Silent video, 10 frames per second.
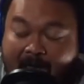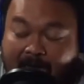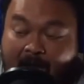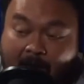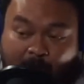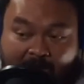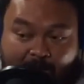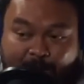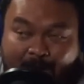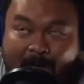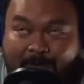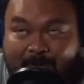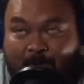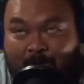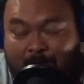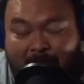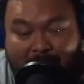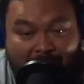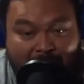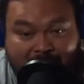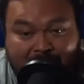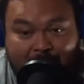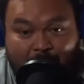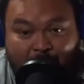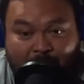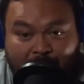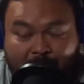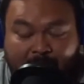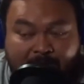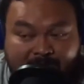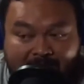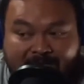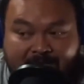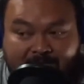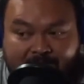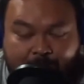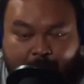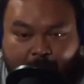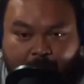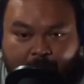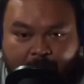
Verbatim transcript: And I would have I'd be rolling my eyes at that point because that's the simple,